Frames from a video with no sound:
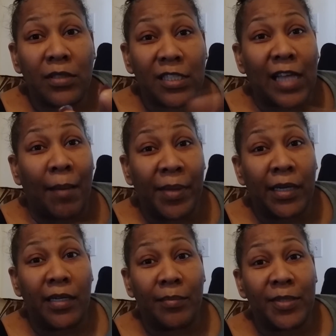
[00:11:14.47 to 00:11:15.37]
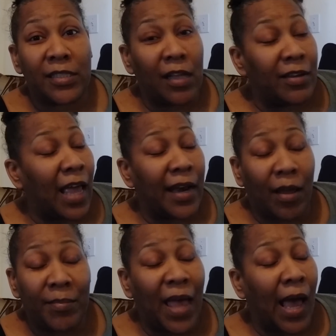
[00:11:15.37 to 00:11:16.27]
Because I've been a little bit slow. Y'all
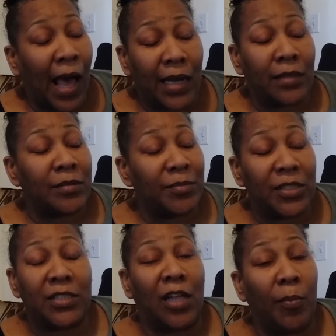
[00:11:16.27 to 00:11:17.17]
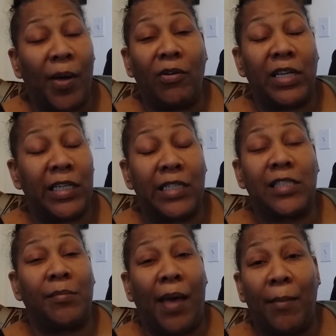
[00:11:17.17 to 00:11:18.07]
know me. I got some little slow
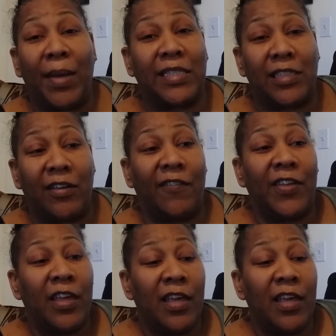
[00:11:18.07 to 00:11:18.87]
pokingness about myself.